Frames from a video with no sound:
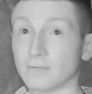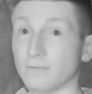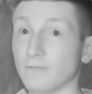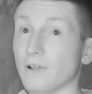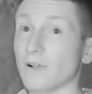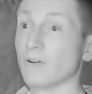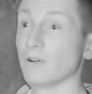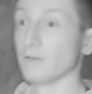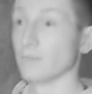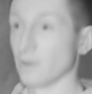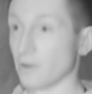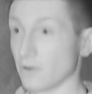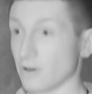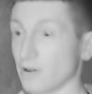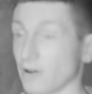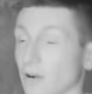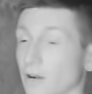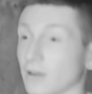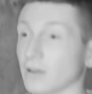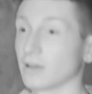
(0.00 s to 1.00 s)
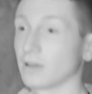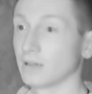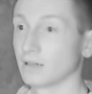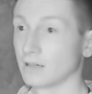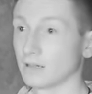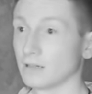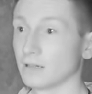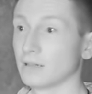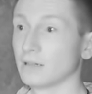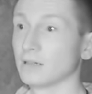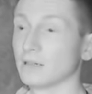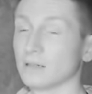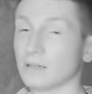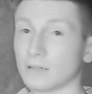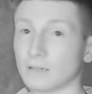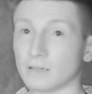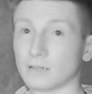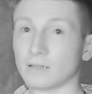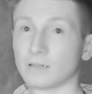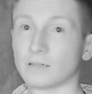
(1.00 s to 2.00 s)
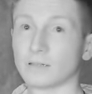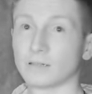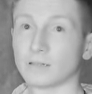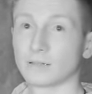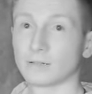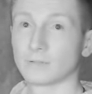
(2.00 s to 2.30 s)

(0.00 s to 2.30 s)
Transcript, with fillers: down very, here, guys. I'm going to show you guys. Look how dark it is. Ready?